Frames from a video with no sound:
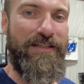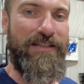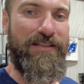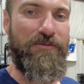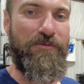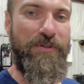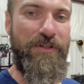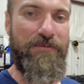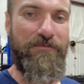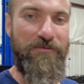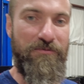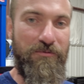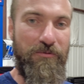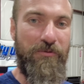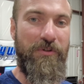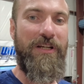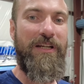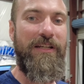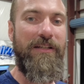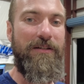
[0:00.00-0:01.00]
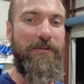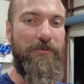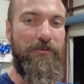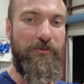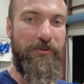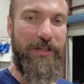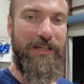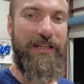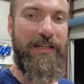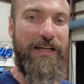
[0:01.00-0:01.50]
And we really are
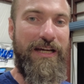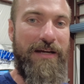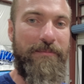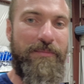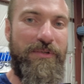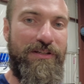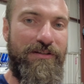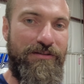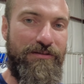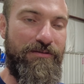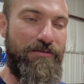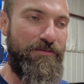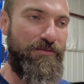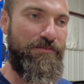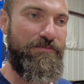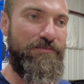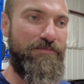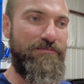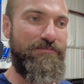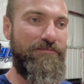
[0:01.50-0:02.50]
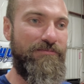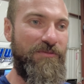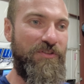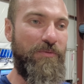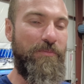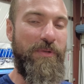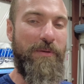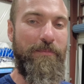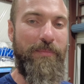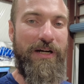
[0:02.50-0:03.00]
really happy to, to
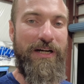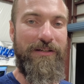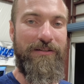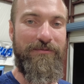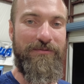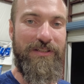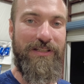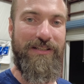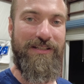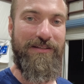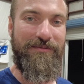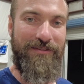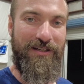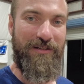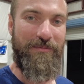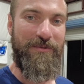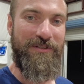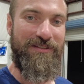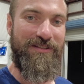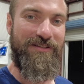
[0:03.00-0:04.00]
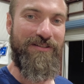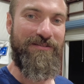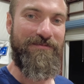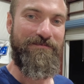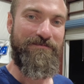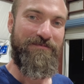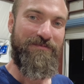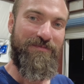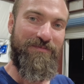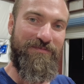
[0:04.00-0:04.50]
be part of this development. So
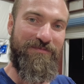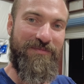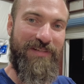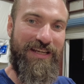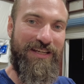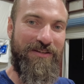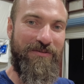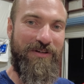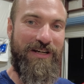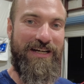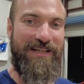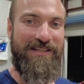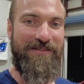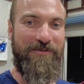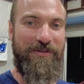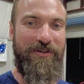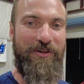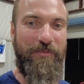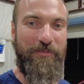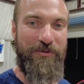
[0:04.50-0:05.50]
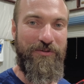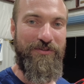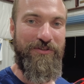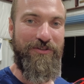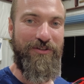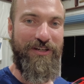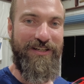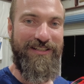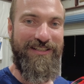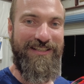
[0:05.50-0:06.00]
thank you guys. We hope you
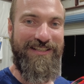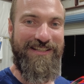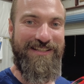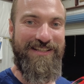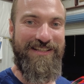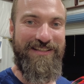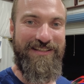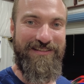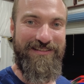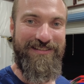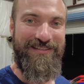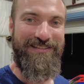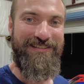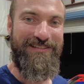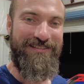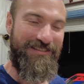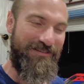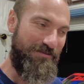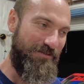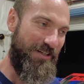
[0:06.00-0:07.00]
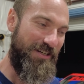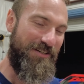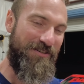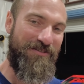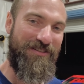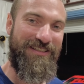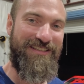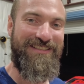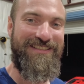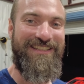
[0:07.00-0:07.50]
enjoyed this video
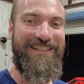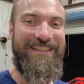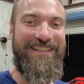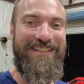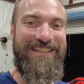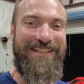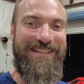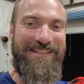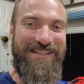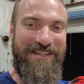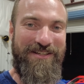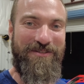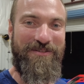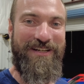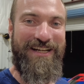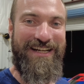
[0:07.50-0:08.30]
and see you